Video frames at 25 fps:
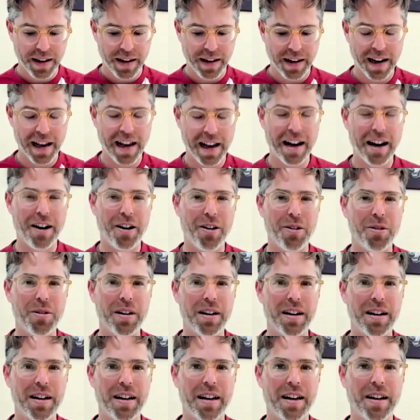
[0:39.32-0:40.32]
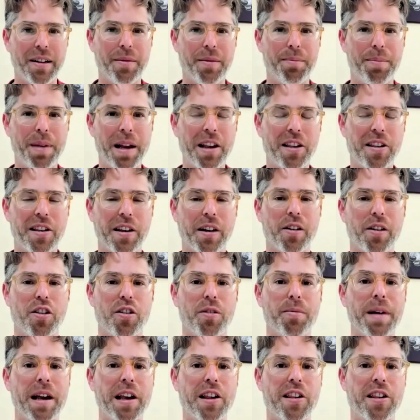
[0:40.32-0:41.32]
Now,
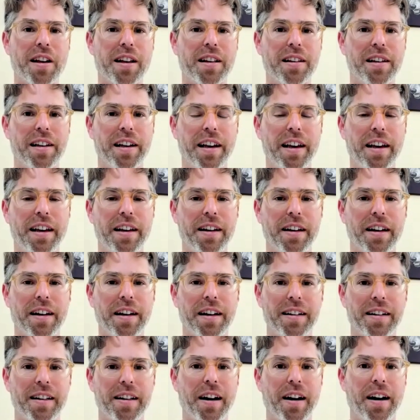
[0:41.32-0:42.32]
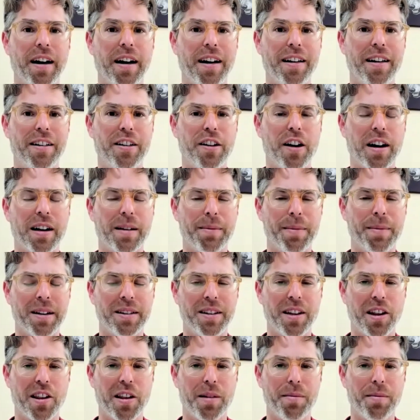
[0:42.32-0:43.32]
basically, I talk
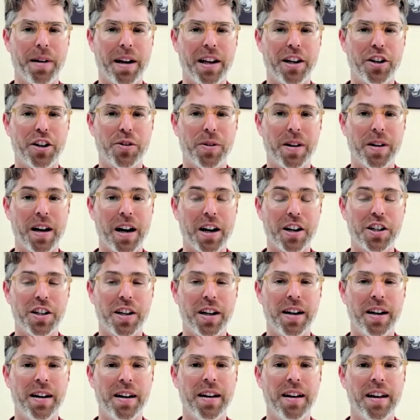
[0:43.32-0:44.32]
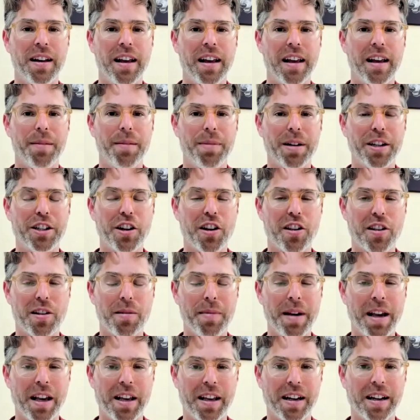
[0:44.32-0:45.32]
about this in my introduction, but just
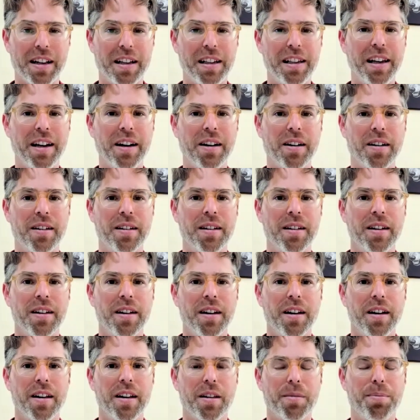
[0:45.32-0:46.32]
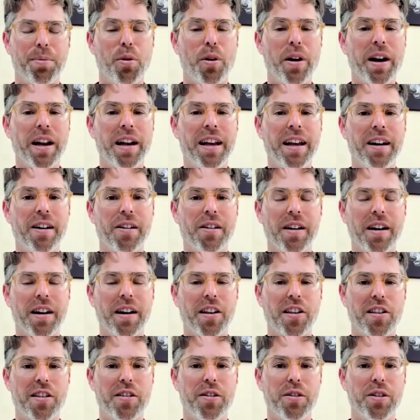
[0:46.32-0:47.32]
to make it clear, the point here
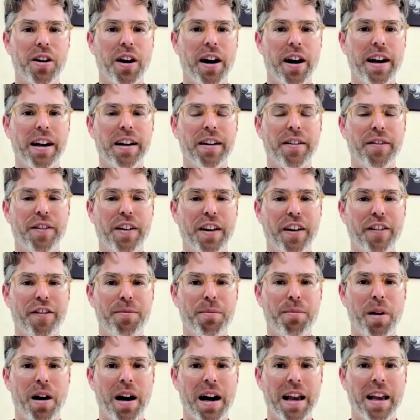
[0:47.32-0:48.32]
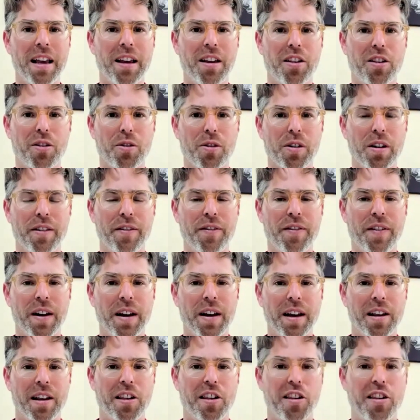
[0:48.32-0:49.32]
is to kind of give my sort of
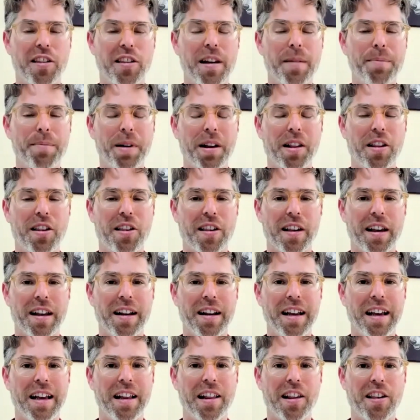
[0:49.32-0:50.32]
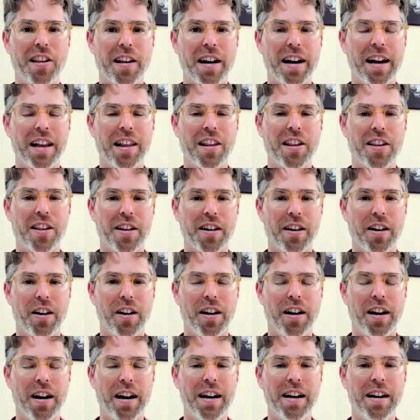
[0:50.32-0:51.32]
snippets and insights
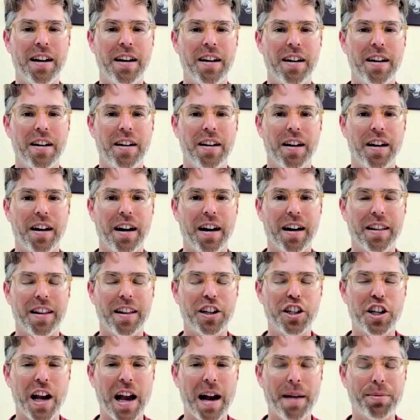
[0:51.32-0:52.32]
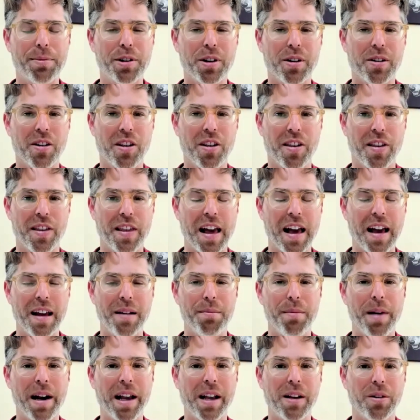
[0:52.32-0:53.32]
on the chapters
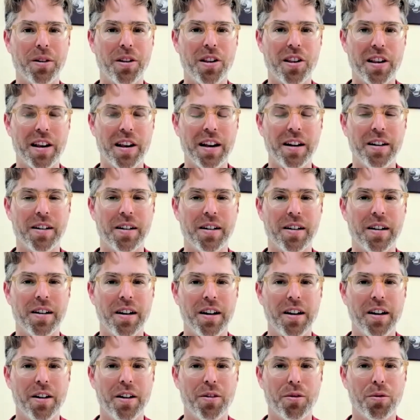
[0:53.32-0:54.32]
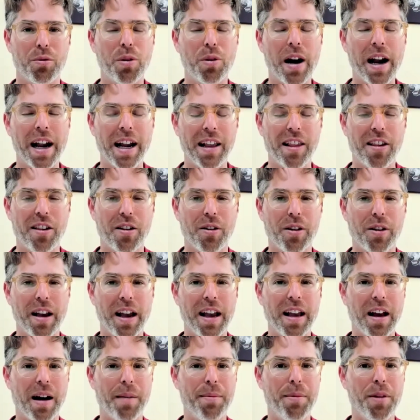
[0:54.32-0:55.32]
that Michael Singer writes.
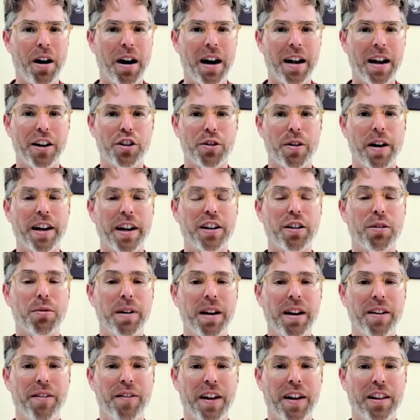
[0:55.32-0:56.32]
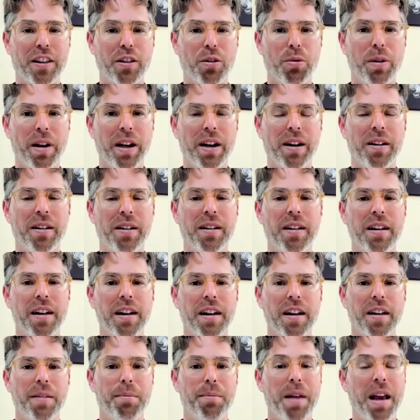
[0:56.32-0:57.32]
Okay, I'm not trying to reinvent the wheel.
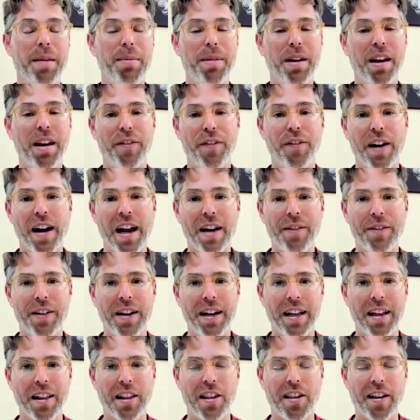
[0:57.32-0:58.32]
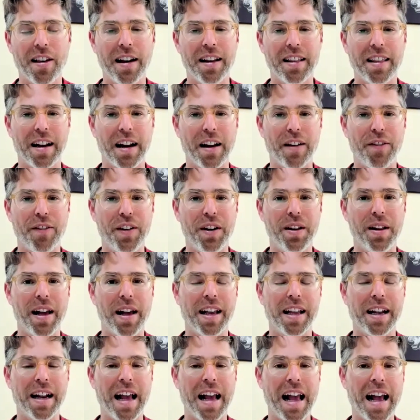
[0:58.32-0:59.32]
Maybe if I have an insight that I feel
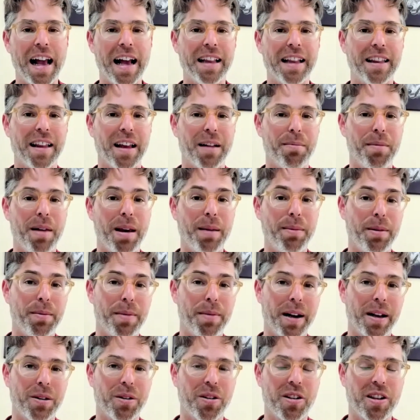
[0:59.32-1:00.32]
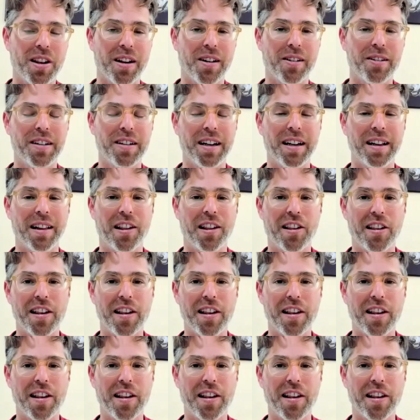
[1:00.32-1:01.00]
I can add that maybe Michael Singer didn't